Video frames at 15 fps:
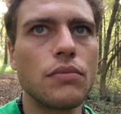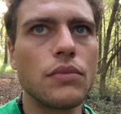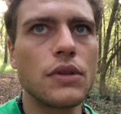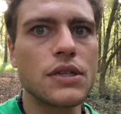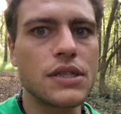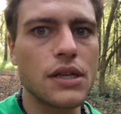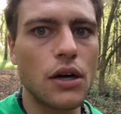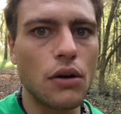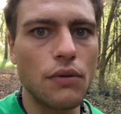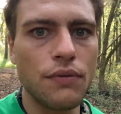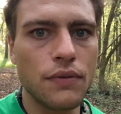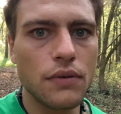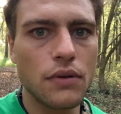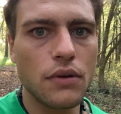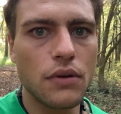the self
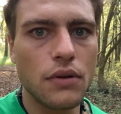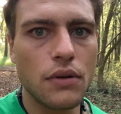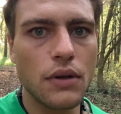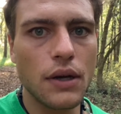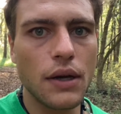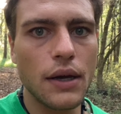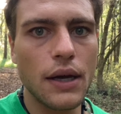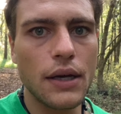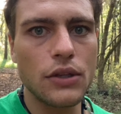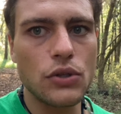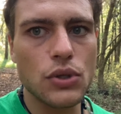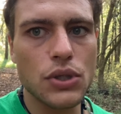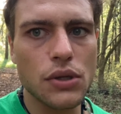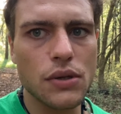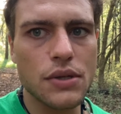and you
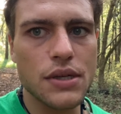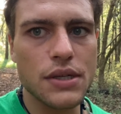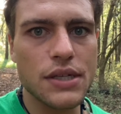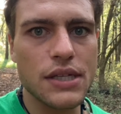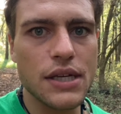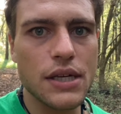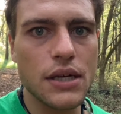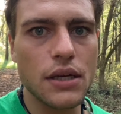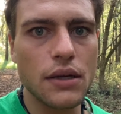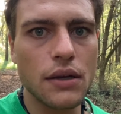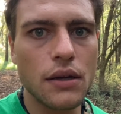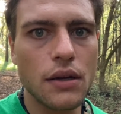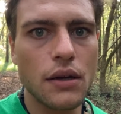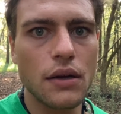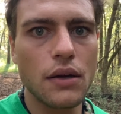start to see
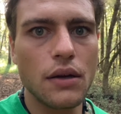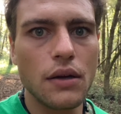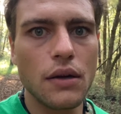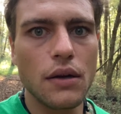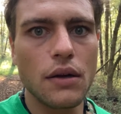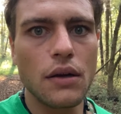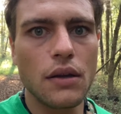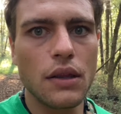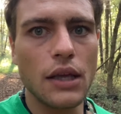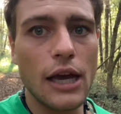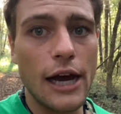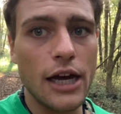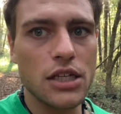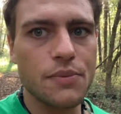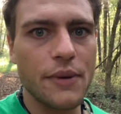the
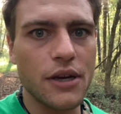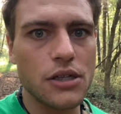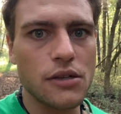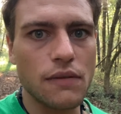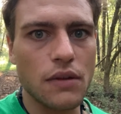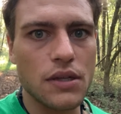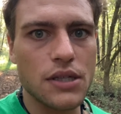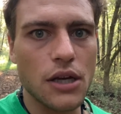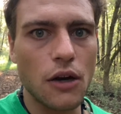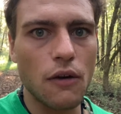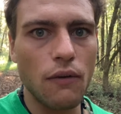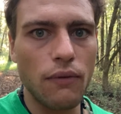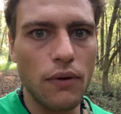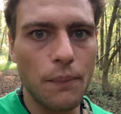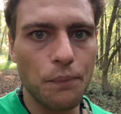aspects of the self